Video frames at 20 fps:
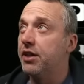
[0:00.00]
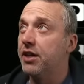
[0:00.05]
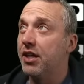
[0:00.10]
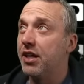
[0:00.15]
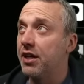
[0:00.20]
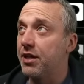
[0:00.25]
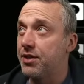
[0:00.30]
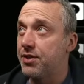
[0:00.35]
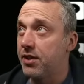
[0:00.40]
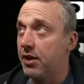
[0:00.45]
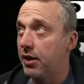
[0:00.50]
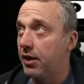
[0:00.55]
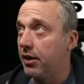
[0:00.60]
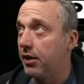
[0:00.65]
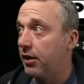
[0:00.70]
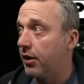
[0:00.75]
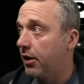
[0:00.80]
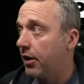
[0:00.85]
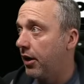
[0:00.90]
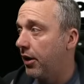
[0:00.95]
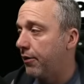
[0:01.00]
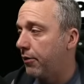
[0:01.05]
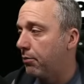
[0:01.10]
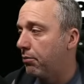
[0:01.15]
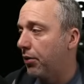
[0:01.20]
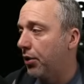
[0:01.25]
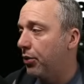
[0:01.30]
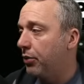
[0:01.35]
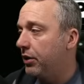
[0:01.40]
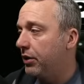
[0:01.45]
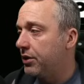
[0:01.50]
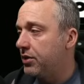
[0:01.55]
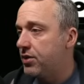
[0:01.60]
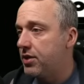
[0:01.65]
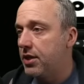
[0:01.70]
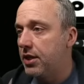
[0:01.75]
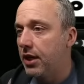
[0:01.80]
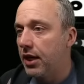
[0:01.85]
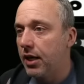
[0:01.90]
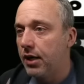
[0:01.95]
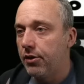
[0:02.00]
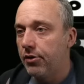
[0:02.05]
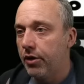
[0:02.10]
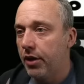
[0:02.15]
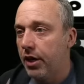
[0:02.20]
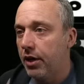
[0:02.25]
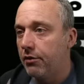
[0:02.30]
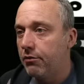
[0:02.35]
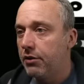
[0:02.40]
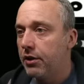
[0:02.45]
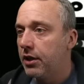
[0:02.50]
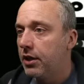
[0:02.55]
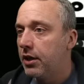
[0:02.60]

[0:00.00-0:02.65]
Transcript: I gotta send it in another broken Seagate drive.